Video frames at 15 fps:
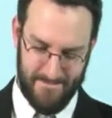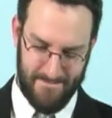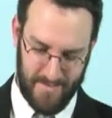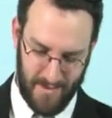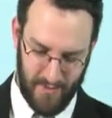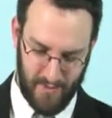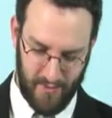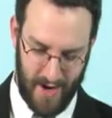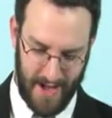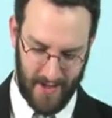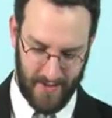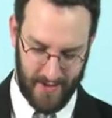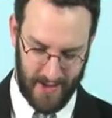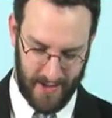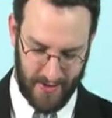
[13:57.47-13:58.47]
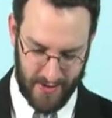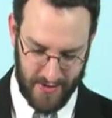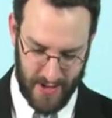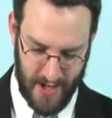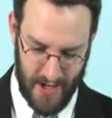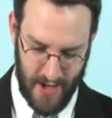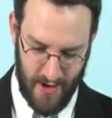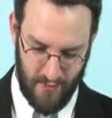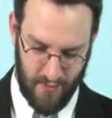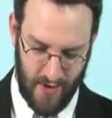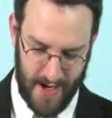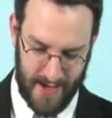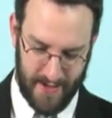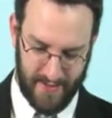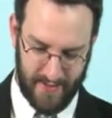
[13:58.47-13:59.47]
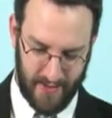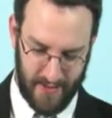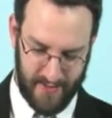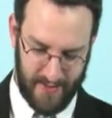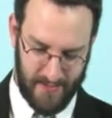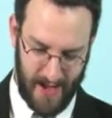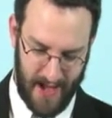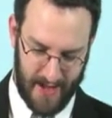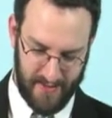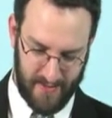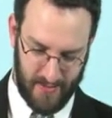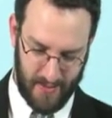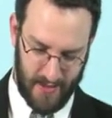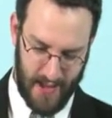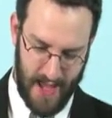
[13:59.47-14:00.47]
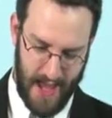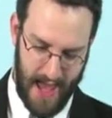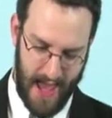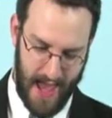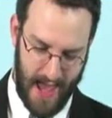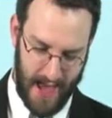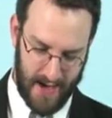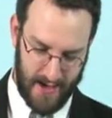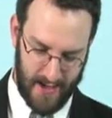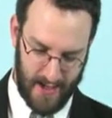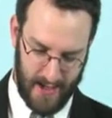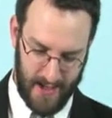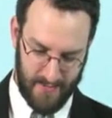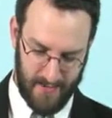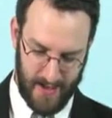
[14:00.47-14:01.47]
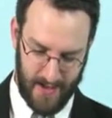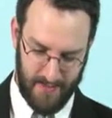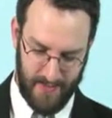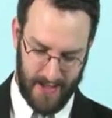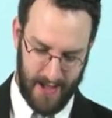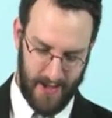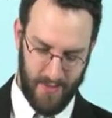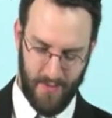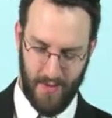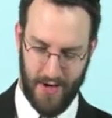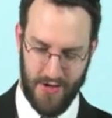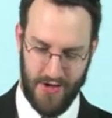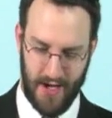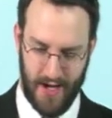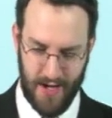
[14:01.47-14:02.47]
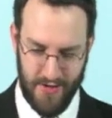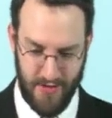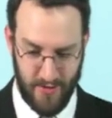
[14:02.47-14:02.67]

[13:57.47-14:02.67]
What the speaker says: use regular English. Write it as close as possible, and it might be what a judge